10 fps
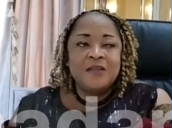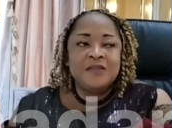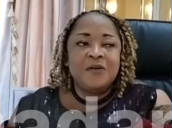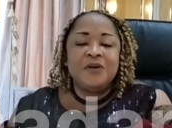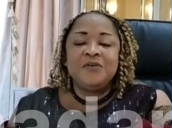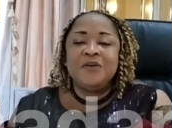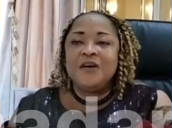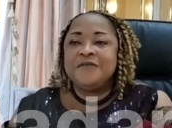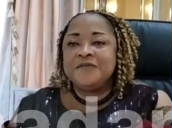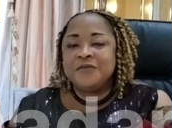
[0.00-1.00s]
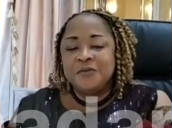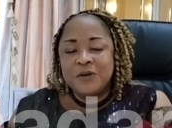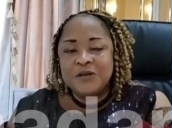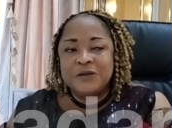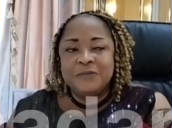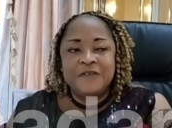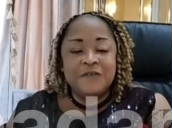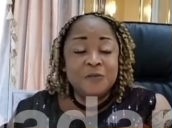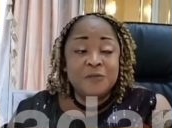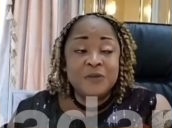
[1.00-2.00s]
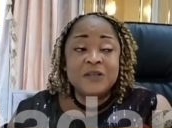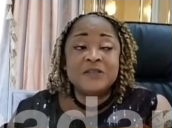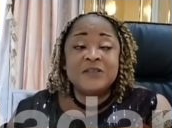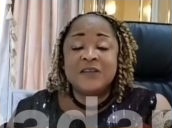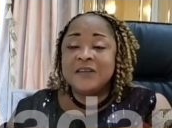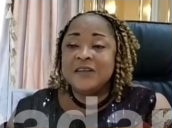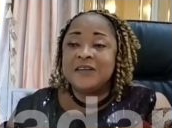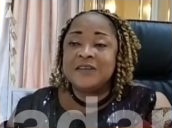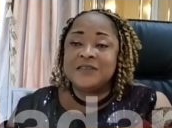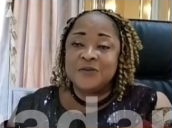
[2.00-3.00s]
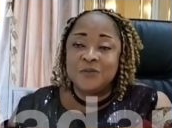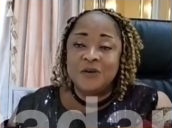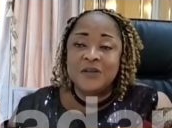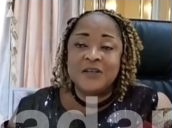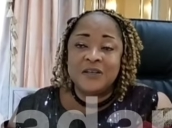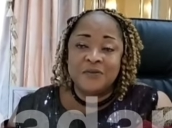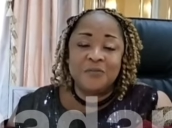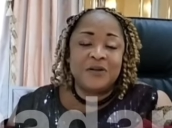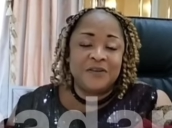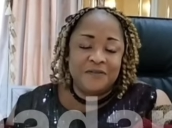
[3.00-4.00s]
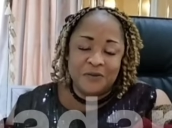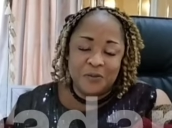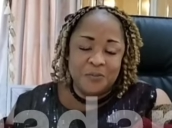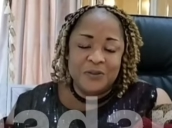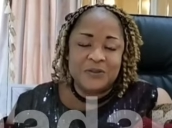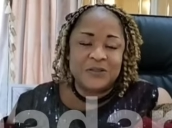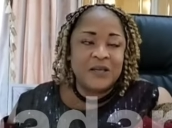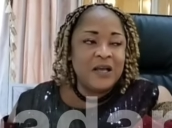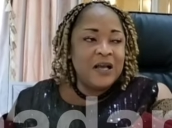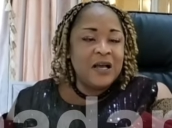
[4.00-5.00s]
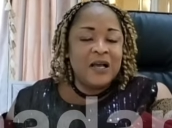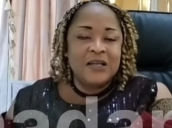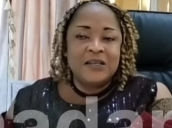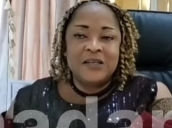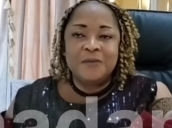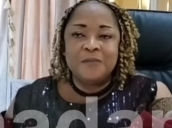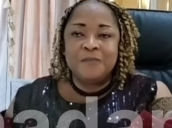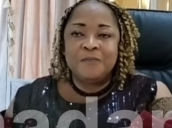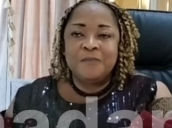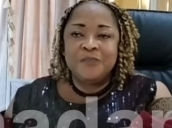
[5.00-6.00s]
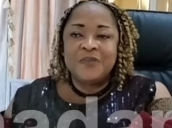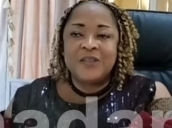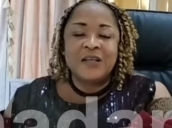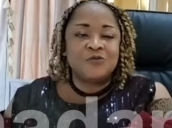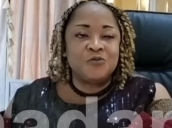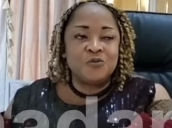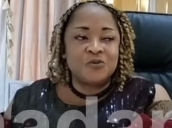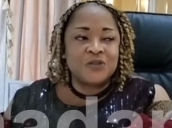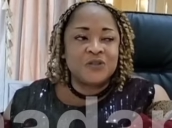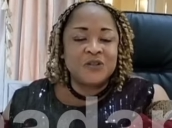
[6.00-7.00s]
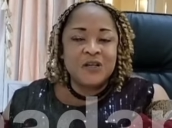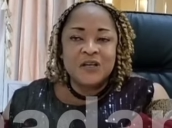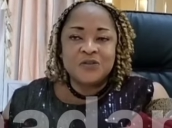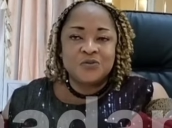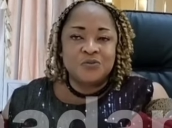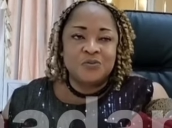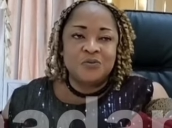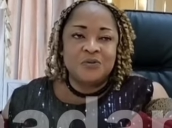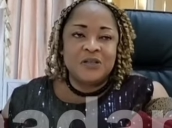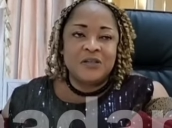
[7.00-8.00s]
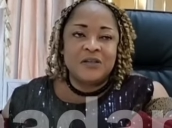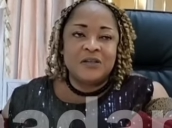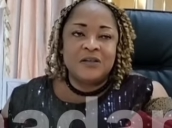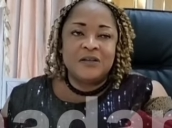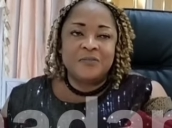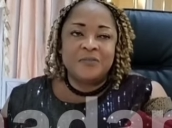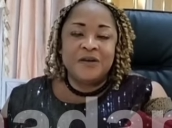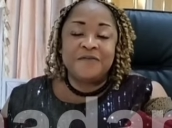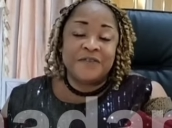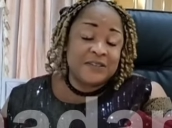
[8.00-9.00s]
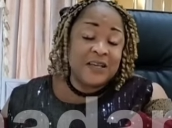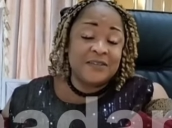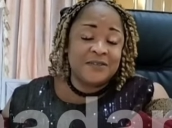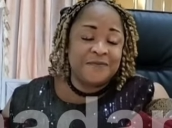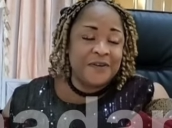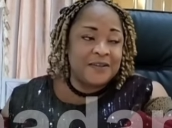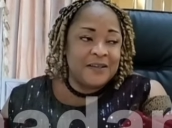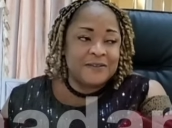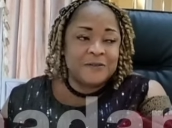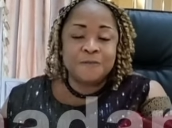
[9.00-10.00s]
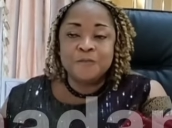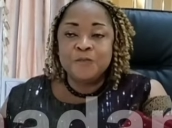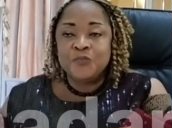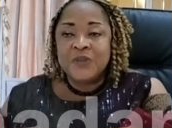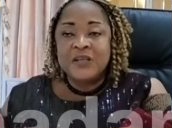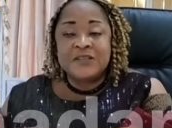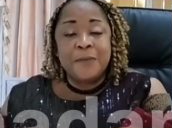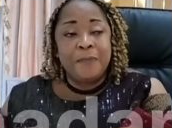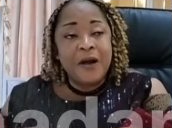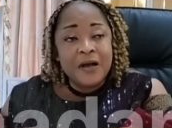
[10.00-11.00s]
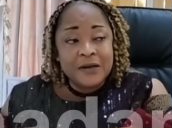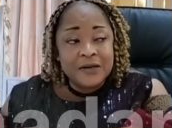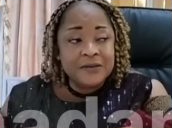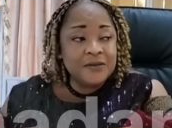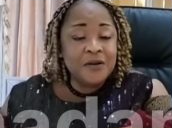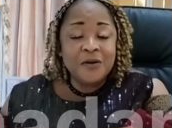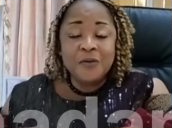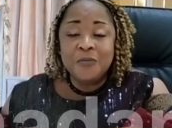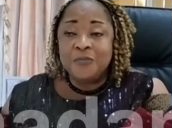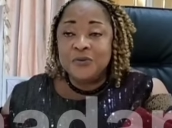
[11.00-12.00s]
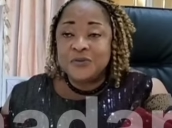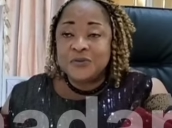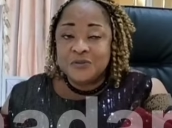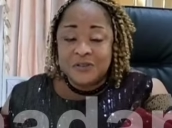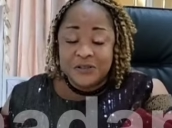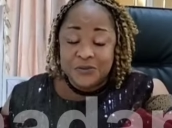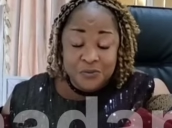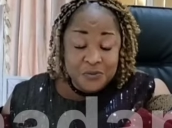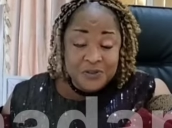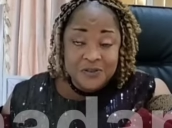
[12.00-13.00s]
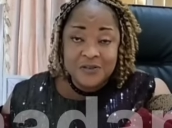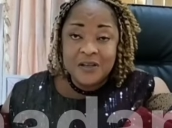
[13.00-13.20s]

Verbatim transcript: Then when you have human development, he is equally in human development. And um, that goes to uh, emphasize the fact that he's empowering both the youth,